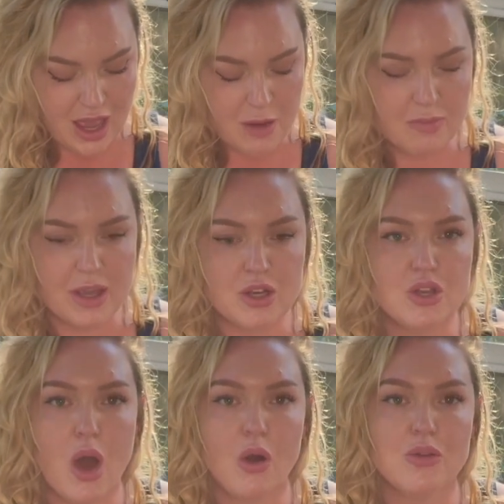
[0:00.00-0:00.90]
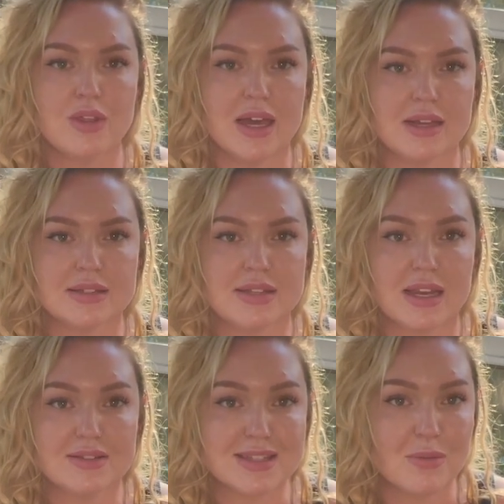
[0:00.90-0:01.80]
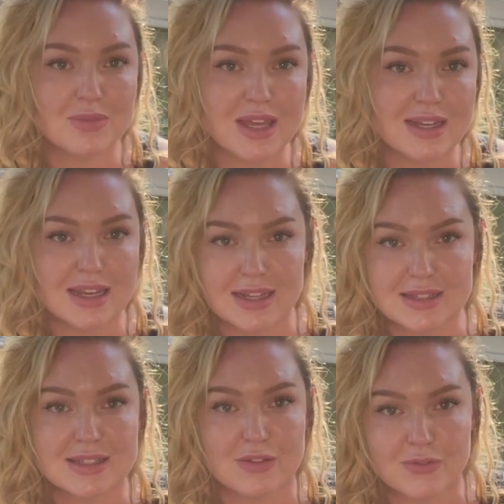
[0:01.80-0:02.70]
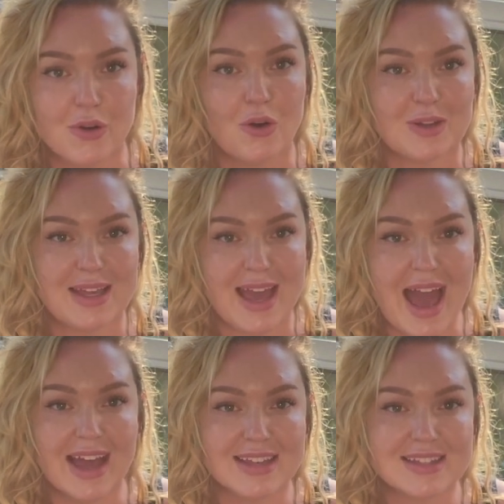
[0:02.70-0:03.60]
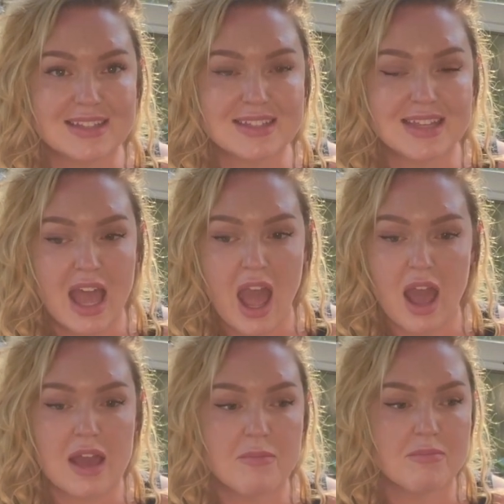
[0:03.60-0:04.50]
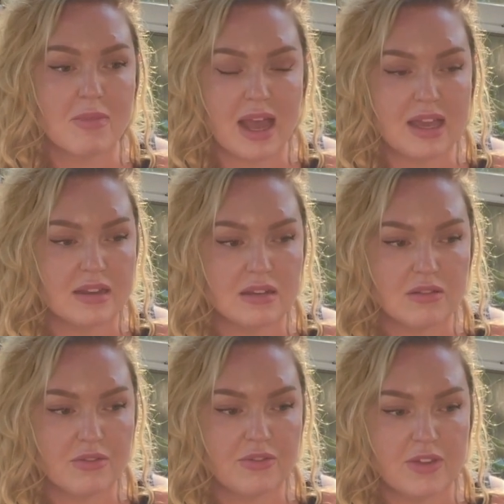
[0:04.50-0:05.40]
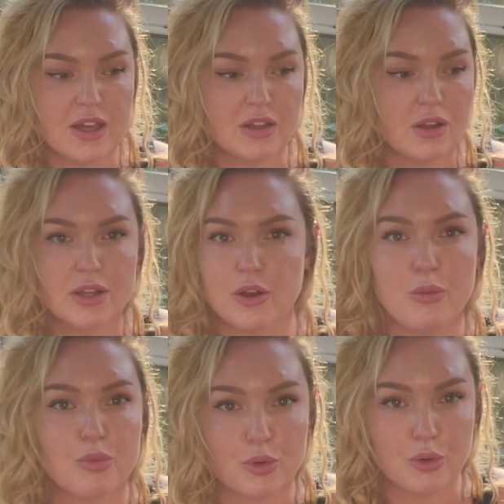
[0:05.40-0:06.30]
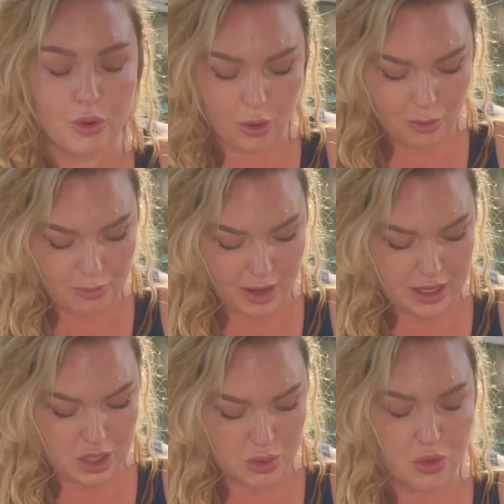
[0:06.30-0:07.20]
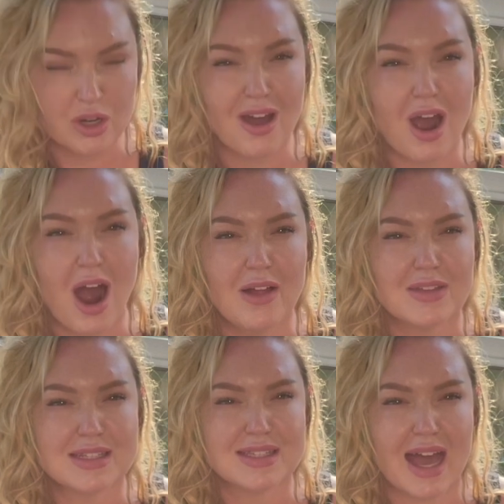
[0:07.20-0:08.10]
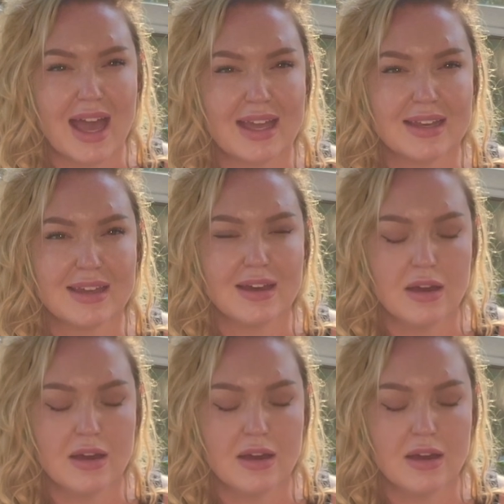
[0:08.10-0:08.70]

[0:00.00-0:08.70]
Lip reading: But know this, that if something needs to fully end, it might feel a little brutal, but you're not on the side,